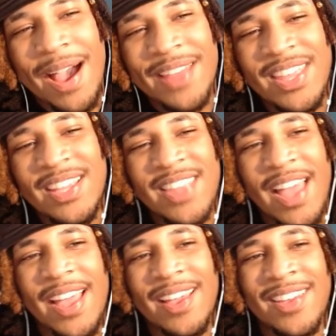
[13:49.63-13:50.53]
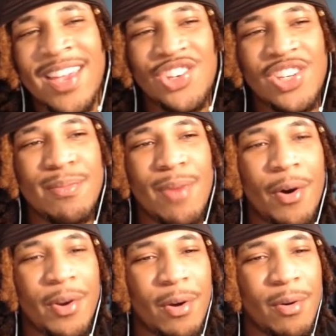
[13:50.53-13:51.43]
I think that
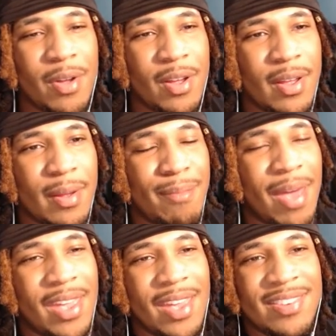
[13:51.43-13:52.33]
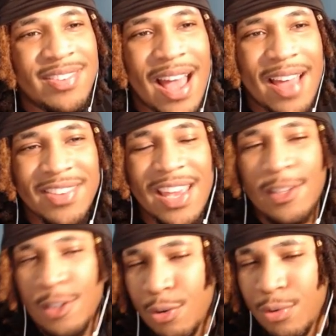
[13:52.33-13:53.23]
Kishimoto making
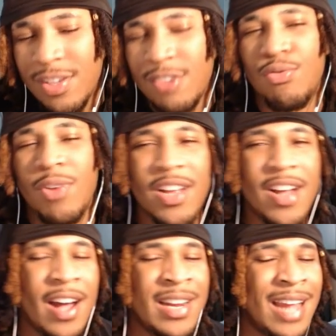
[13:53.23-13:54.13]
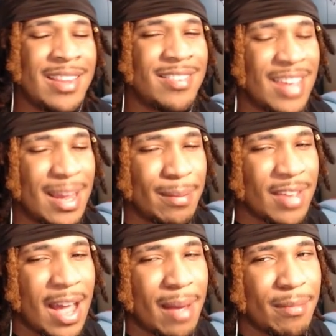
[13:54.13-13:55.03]
Sasuke lose his Rinnegan at the same
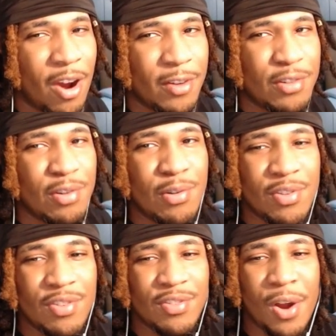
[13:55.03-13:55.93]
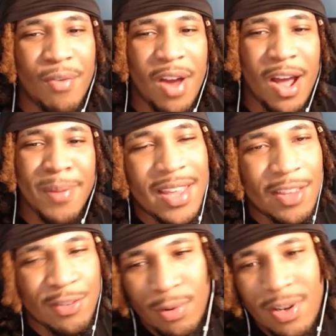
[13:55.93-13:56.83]
time Naruto loses Kurama,
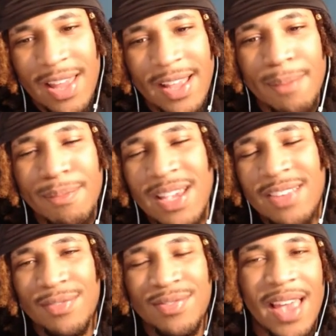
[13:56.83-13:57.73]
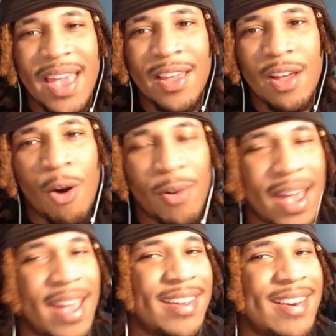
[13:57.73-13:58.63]
it's sort of like a means of saying,
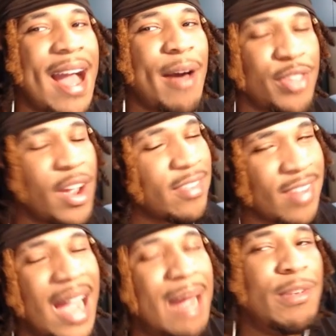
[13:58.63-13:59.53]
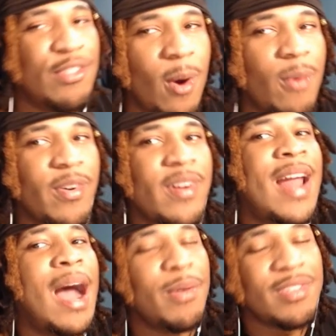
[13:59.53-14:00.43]
okay, now their time is over.
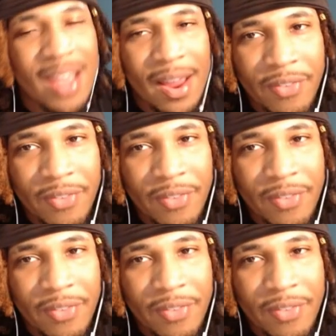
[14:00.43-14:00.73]
Now it's time